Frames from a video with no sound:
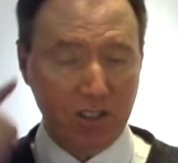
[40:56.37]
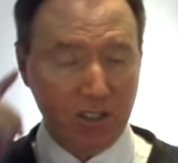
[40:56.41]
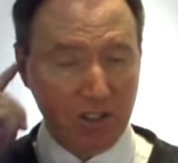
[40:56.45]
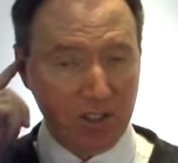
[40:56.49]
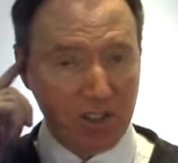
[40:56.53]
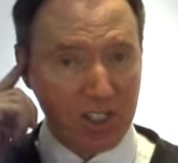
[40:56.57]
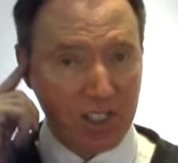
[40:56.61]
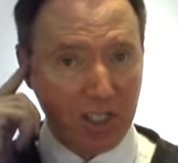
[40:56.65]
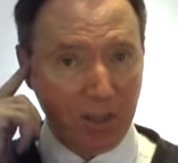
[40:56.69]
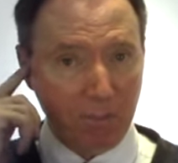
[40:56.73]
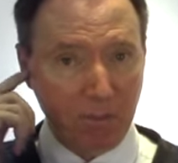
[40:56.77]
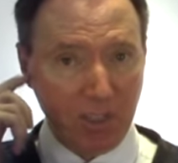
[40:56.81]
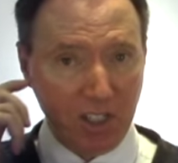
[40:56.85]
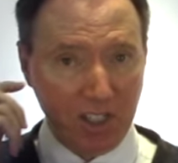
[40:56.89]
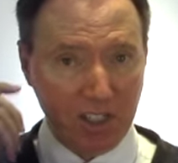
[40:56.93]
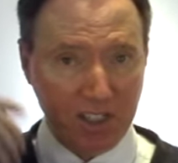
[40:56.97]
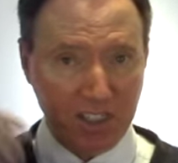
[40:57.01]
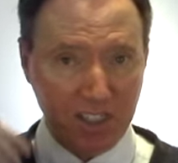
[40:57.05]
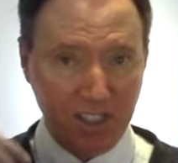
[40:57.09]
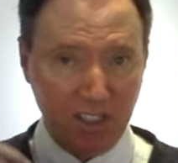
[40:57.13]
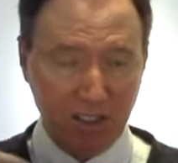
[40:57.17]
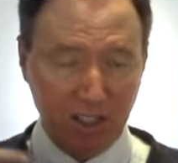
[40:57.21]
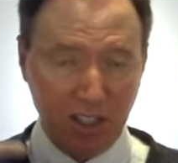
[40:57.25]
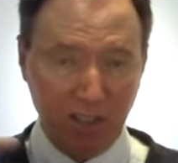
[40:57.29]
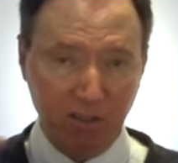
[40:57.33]
There are some things
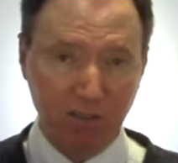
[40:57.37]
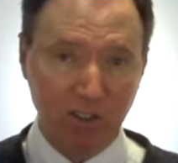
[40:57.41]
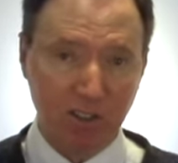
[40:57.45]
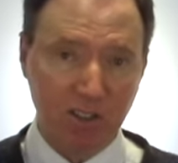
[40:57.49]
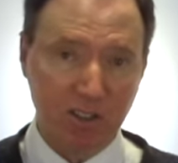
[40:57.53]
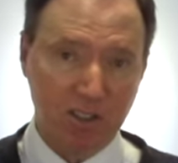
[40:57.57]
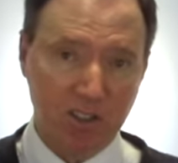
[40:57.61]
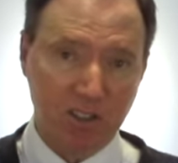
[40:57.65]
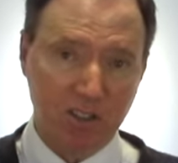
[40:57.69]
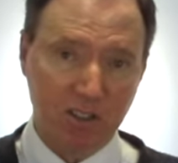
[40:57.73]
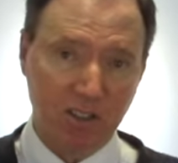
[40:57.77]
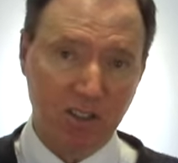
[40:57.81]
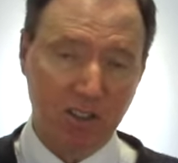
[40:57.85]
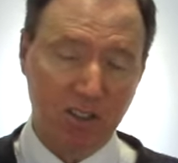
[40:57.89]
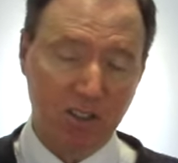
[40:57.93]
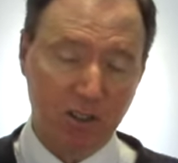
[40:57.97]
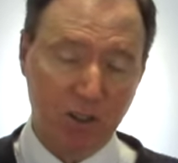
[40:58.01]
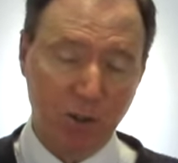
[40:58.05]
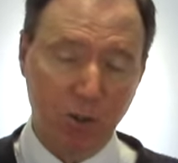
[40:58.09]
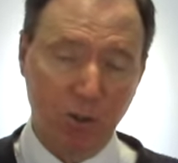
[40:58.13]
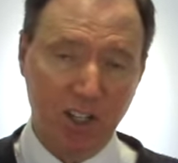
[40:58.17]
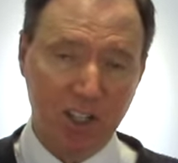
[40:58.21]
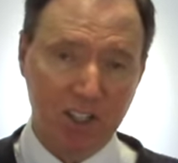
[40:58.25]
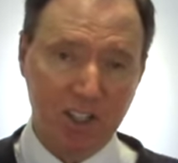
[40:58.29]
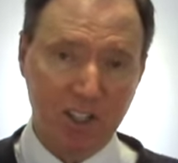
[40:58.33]
that are given to,
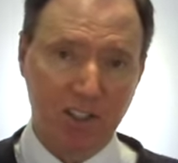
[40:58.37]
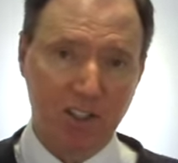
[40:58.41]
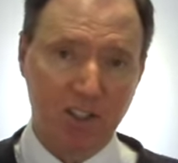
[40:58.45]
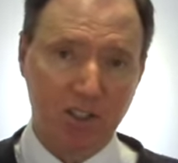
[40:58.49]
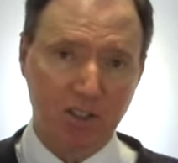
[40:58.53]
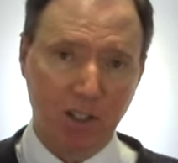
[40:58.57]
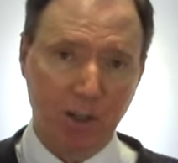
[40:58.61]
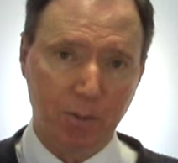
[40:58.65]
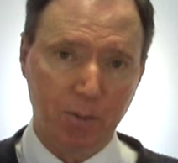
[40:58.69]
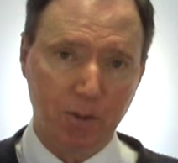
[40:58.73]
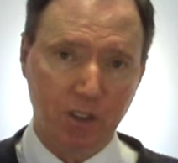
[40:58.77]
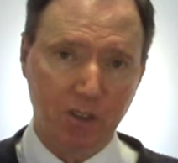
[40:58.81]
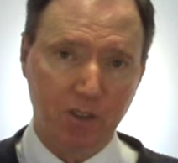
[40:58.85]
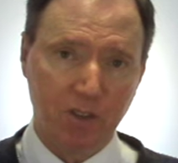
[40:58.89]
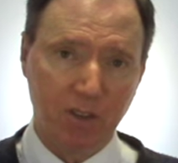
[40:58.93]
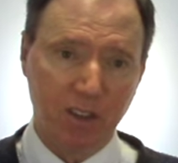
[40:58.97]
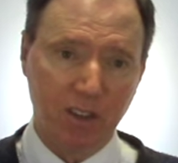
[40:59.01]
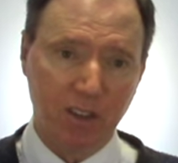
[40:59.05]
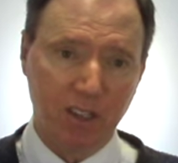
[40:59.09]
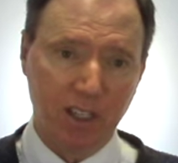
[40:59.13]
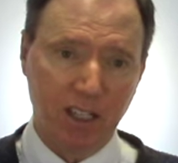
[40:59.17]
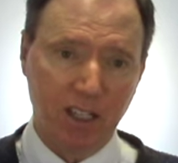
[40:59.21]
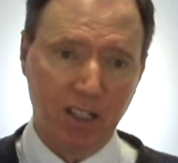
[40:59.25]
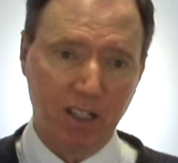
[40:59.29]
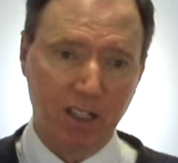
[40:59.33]
to us in Scripture
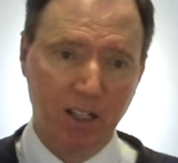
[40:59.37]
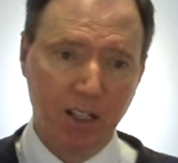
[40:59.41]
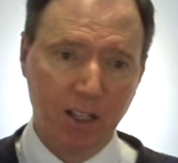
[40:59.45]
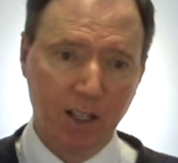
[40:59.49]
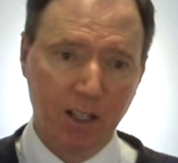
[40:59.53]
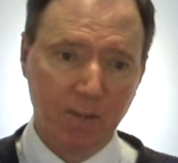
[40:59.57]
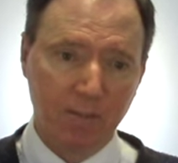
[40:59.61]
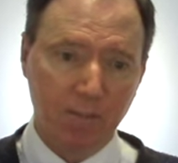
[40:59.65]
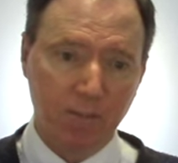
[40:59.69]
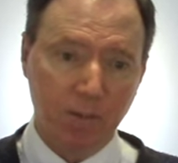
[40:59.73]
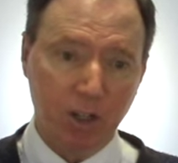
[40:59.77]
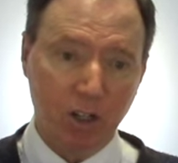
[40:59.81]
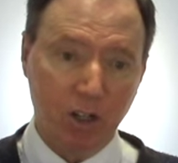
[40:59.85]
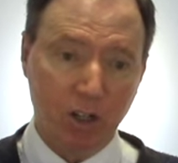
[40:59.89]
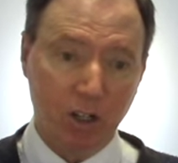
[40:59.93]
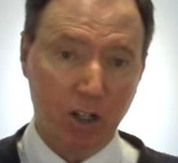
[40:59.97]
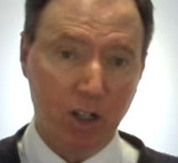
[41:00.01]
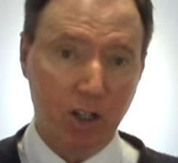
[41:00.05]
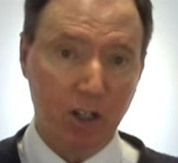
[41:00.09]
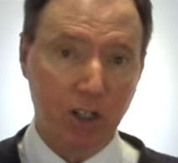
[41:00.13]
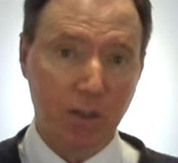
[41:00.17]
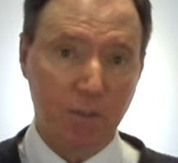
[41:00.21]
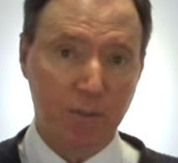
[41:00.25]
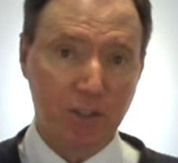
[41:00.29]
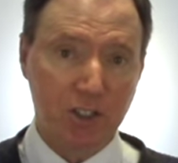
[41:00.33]
that
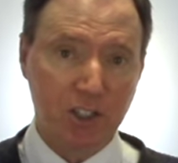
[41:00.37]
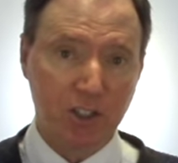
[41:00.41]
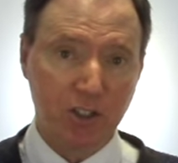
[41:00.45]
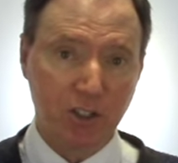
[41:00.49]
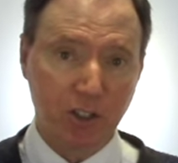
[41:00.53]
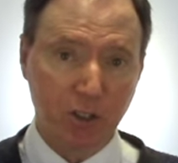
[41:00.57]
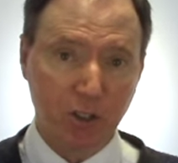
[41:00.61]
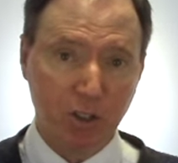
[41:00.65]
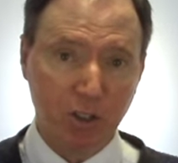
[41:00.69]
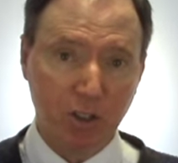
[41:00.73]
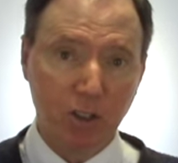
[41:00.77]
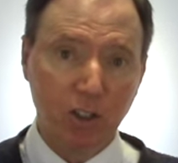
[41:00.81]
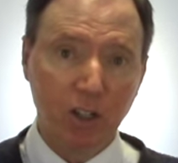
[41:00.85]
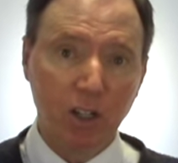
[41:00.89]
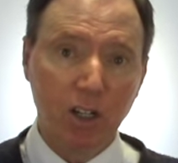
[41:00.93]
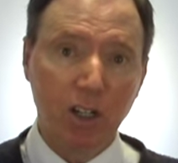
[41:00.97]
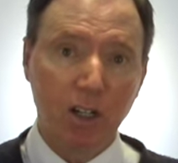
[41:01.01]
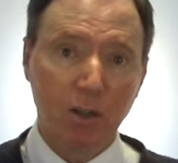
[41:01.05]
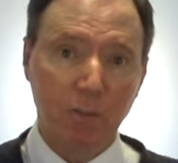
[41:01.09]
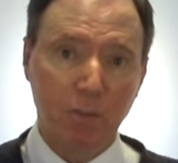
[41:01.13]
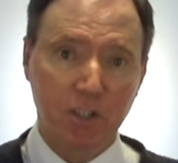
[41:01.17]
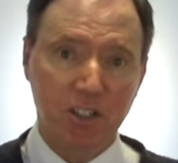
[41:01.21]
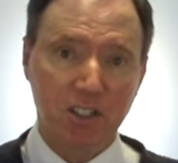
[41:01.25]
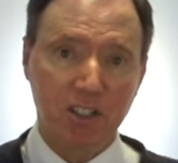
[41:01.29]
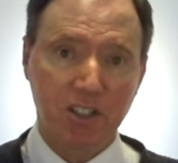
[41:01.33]
are obscure,
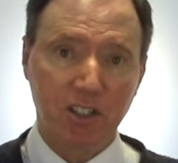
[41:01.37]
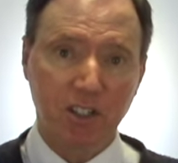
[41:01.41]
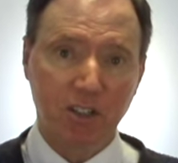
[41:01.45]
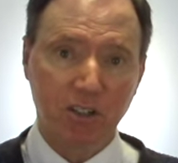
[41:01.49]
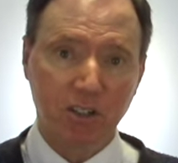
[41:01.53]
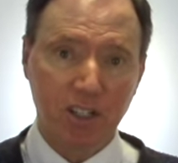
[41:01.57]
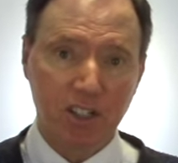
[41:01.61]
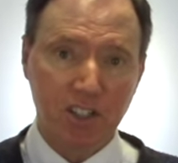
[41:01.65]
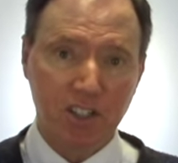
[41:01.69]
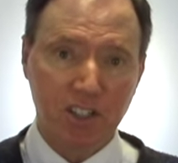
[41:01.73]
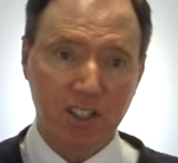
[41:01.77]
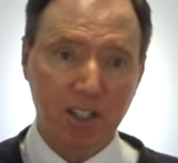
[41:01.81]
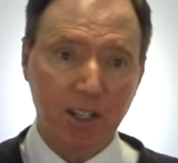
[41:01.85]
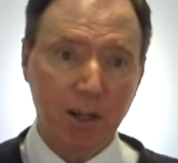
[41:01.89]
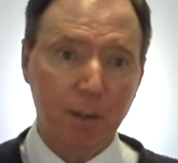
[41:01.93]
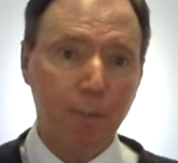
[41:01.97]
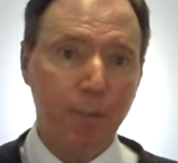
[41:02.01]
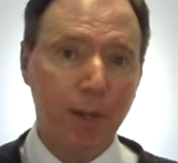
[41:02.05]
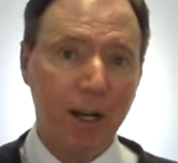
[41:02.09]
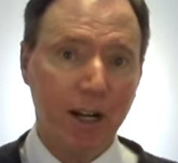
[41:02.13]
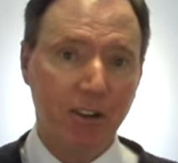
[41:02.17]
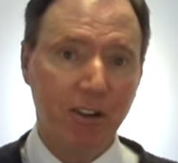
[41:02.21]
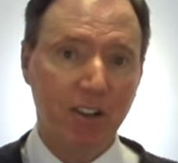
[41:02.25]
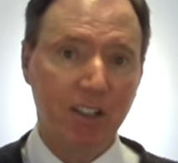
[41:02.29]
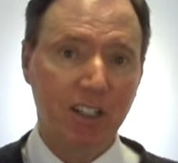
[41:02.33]
mysterious,
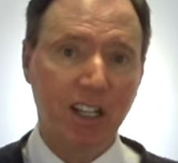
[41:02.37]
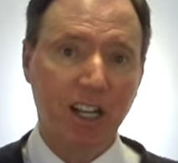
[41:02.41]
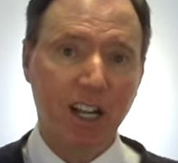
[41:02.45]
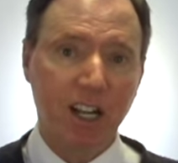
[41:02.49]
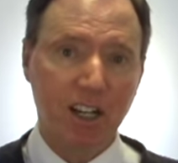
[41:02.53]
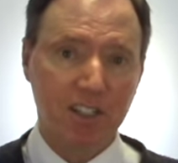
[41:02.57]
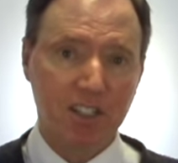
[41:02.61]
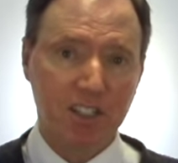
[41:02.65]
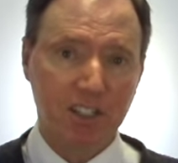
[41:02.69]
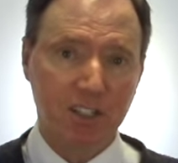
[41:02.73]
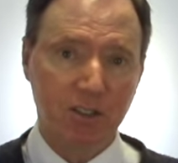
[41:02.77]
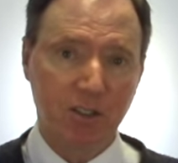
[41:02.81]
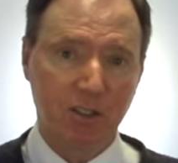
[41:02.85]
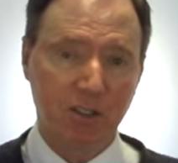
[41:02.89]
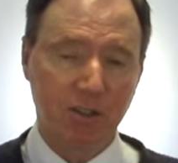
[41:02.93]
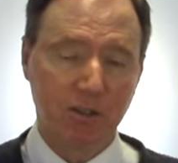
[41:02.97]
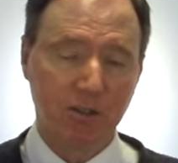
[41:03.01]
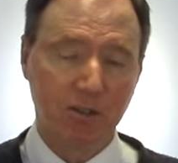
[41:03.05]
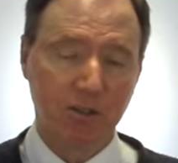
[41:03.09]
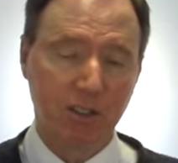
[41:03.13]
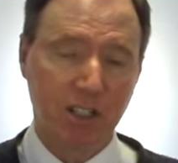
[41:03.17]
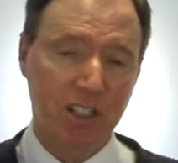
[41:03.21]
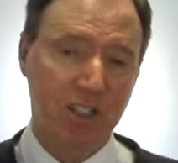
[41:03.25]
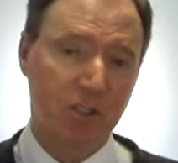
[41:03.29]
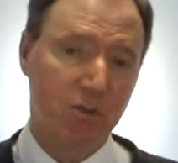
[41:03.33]
paradoxical,
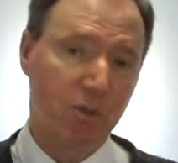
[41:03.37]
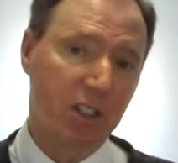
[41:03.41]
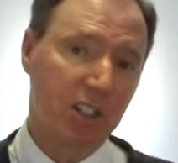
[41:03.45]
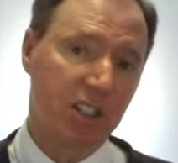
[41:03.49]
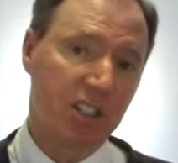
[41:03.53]
as we